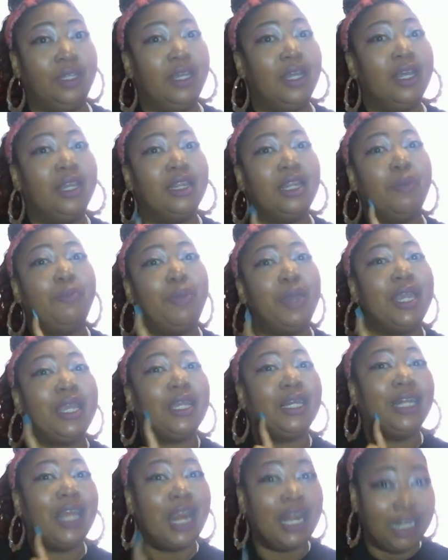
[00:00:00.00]
The Pink
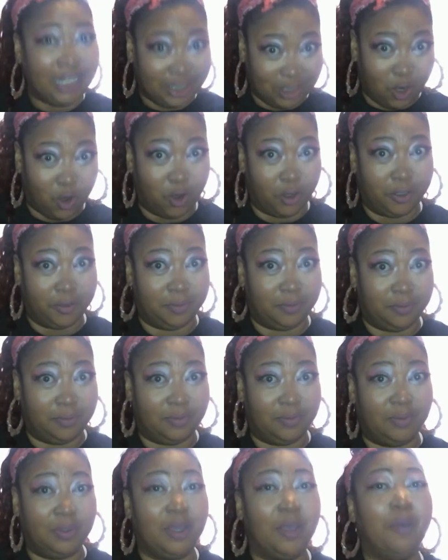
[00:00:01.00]
Ladies aren't,
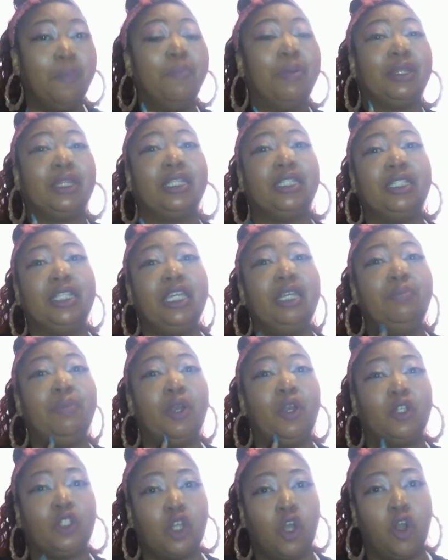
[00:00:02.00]
but the
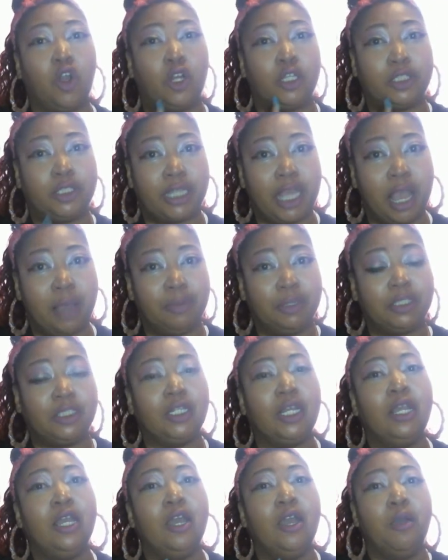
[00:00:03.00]
T-Birds are established.
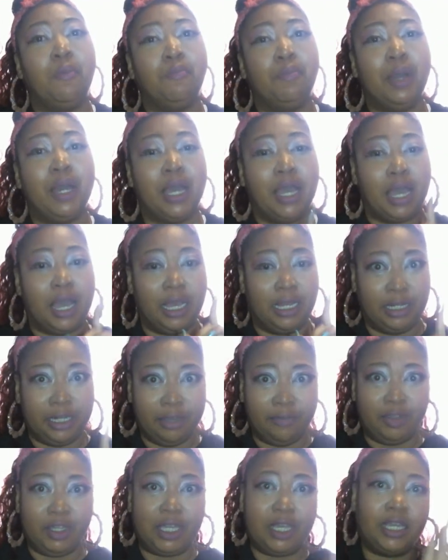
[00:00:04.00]
But
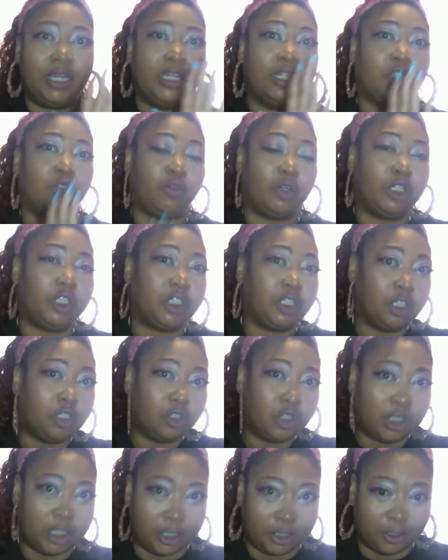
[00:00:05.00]
Olivia is Richie's little
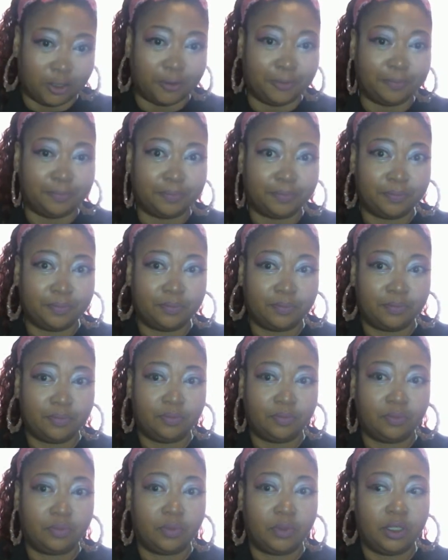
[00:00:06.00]
sister.
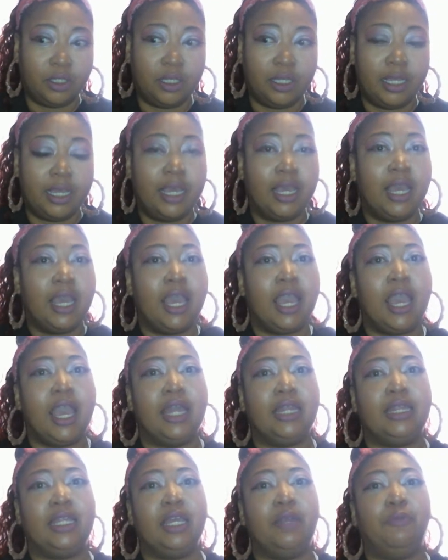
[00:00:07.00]

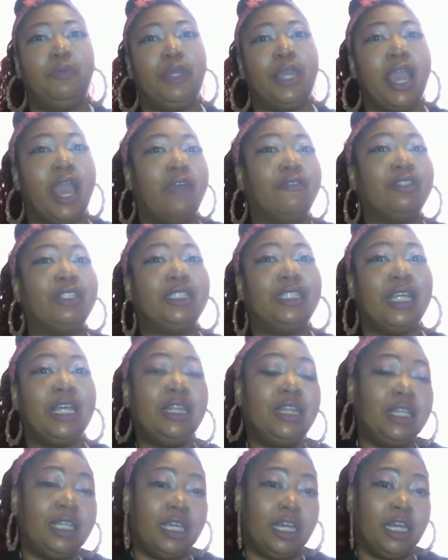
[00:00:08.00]
And then we have
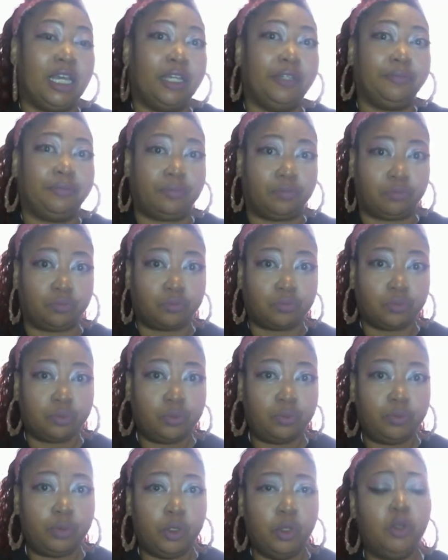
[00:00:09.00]
Cynthia,
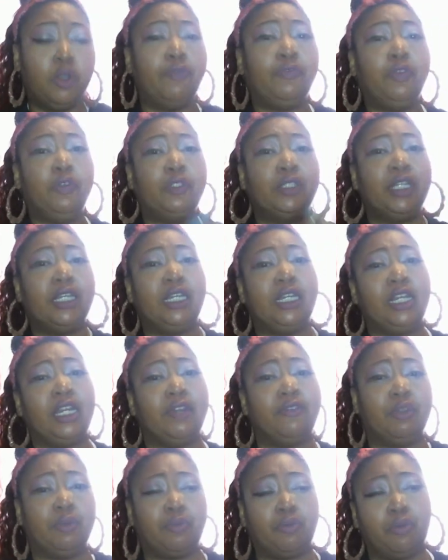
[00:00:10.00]
who, if you've seen any of
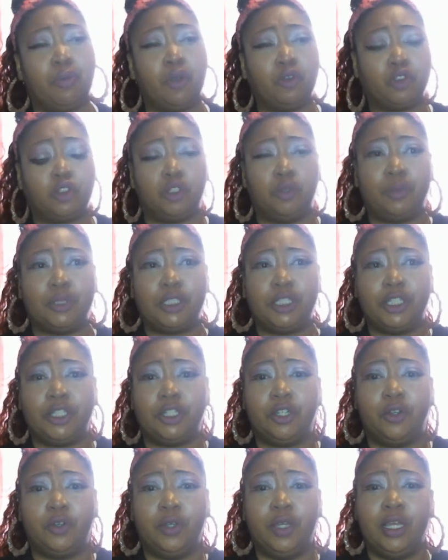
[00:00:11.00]
the promotional
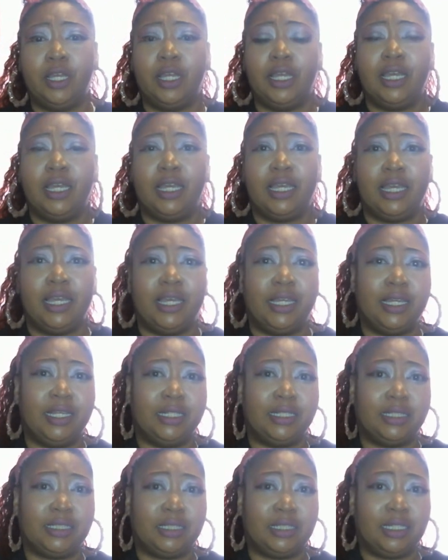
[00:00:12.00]
material,
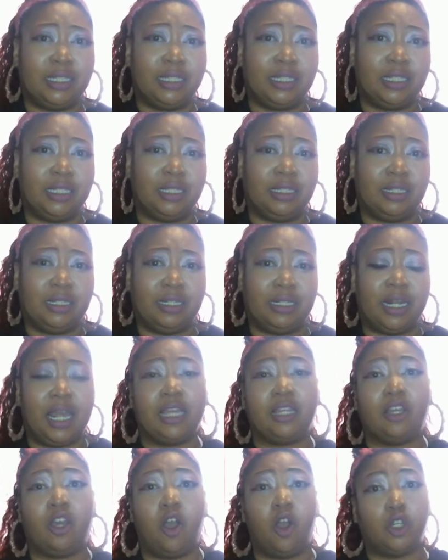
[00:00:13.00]
is like
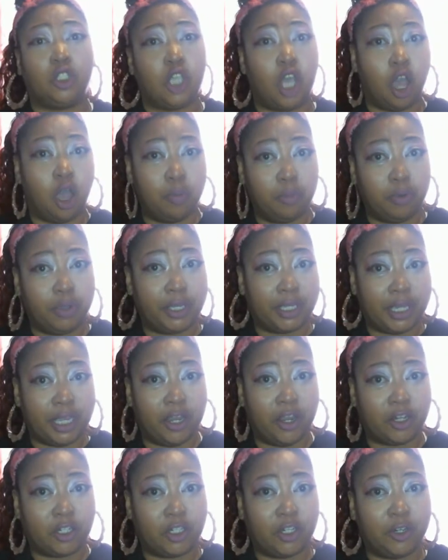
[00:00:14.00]
our tomboy
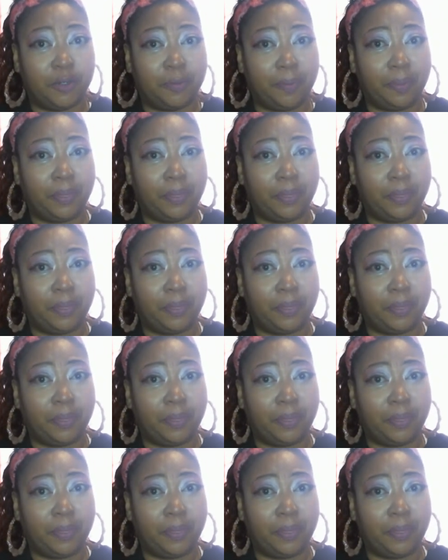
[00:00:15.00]
character.